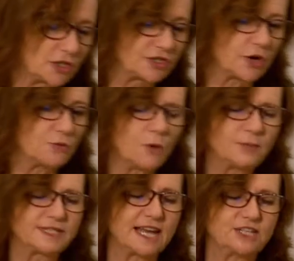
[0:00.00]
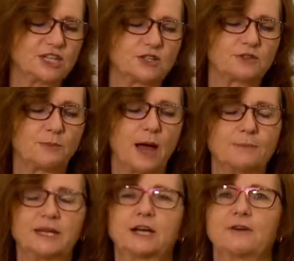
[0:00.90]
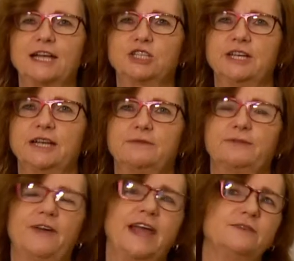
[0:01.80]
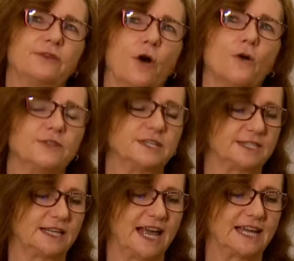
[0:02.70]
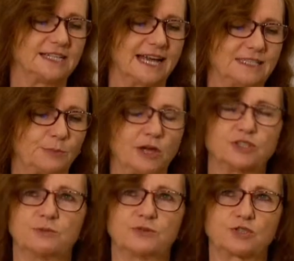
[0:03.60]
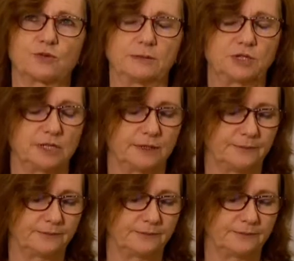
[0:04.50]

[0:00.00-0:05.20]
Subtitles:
So what percentage of the public are actually in favour of this delayed antibiotic prescription?